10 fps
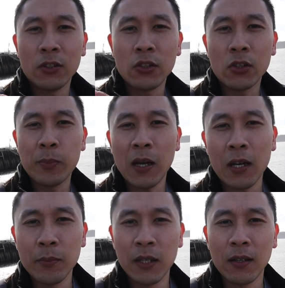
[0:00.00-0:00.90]
Just
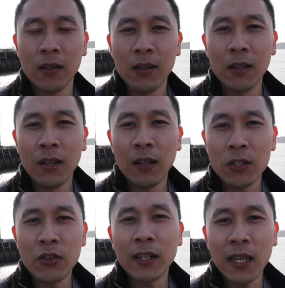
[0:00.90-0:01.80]
behind me. Let's
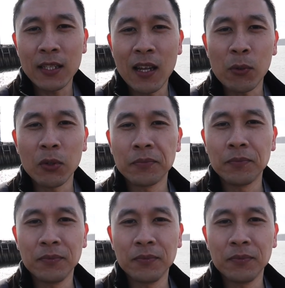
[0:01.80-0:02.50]
try and get to that one.